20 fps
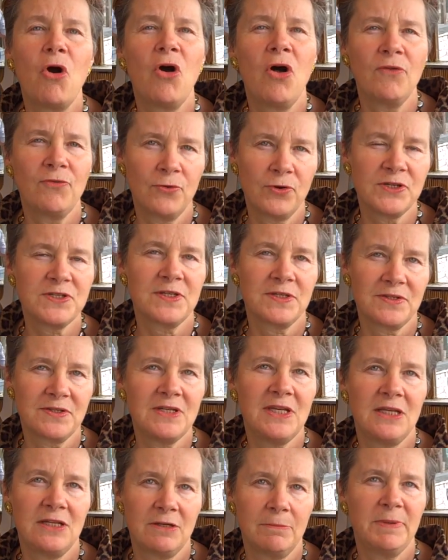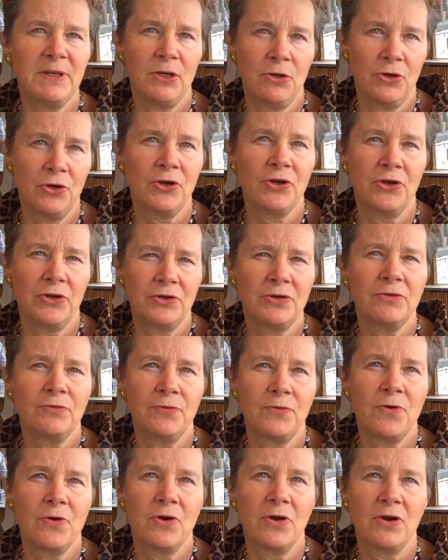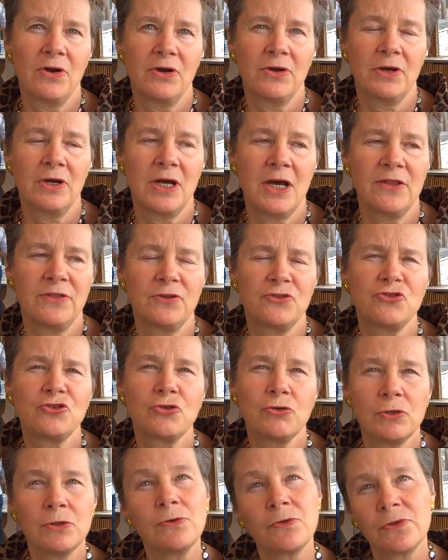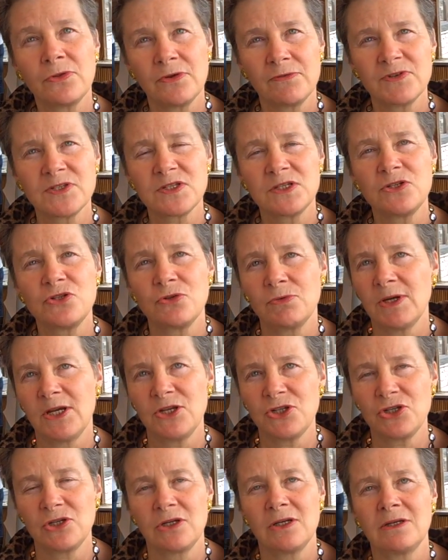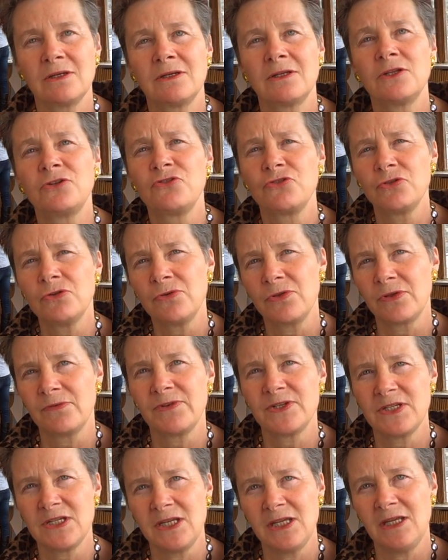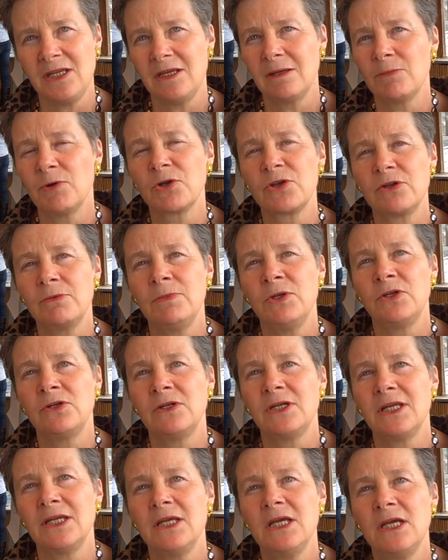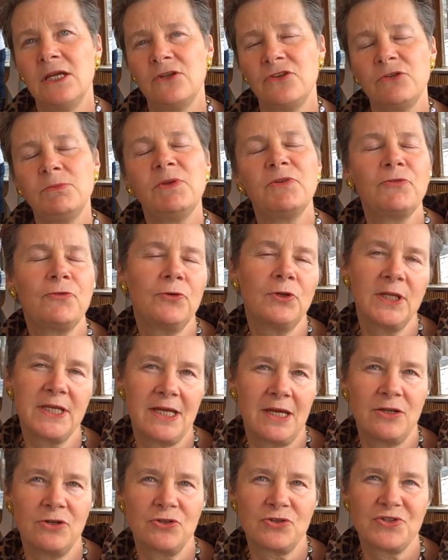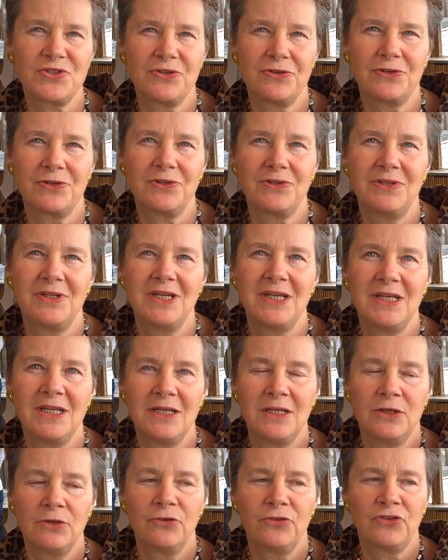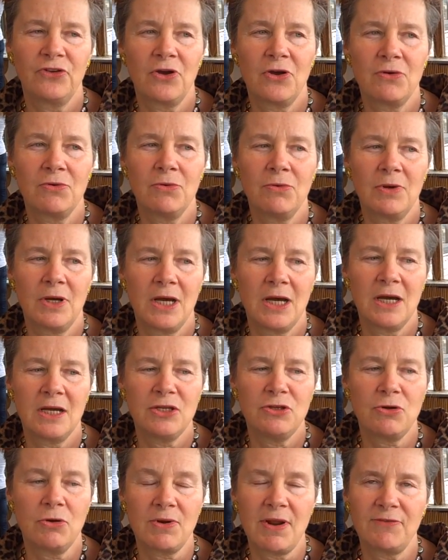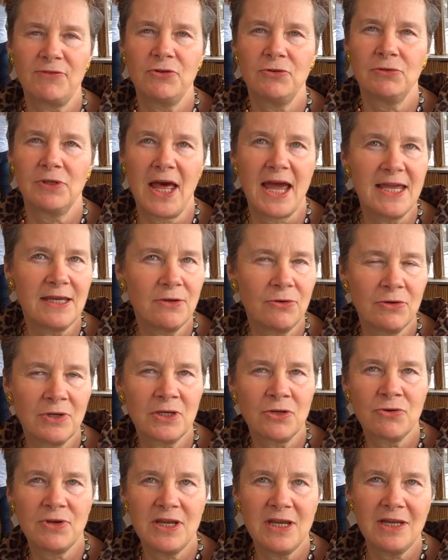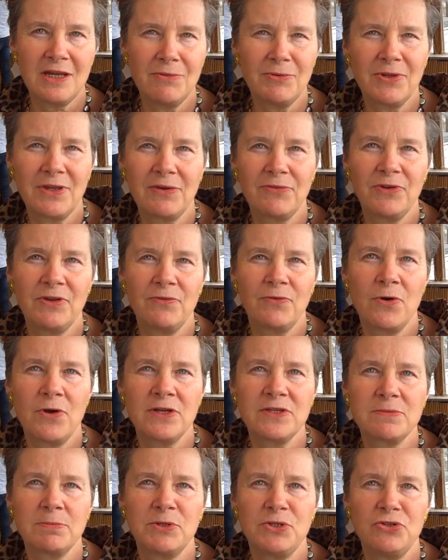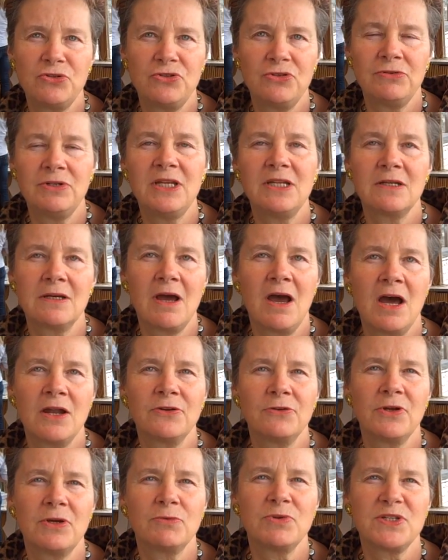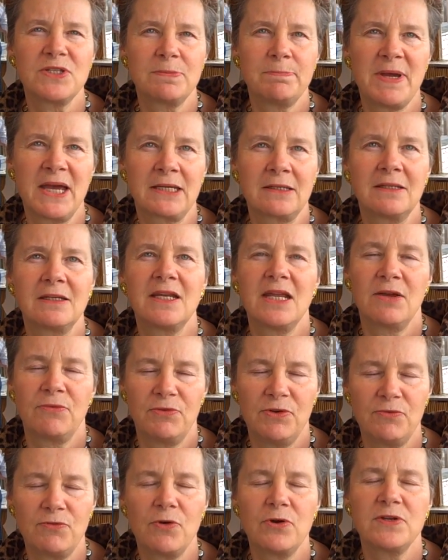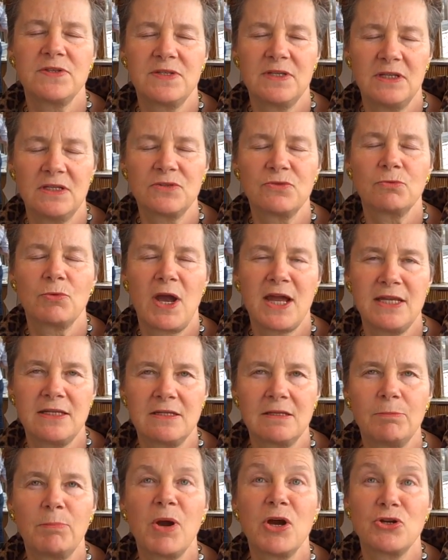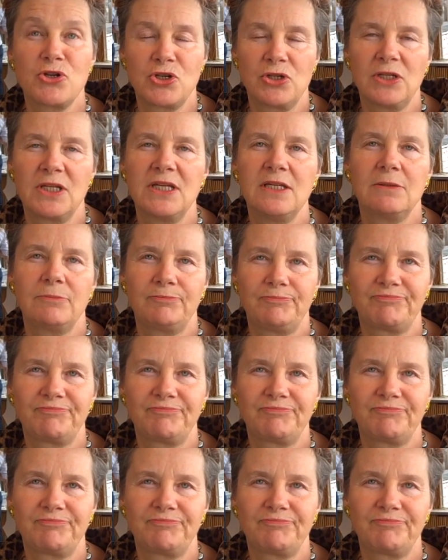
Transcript: all voices need to be heard for the truth of a situation, the truth of a team or community to be fully understood. So you don't have to like or agree with every voice, but you do need to honor and respect that every voice is right, partially.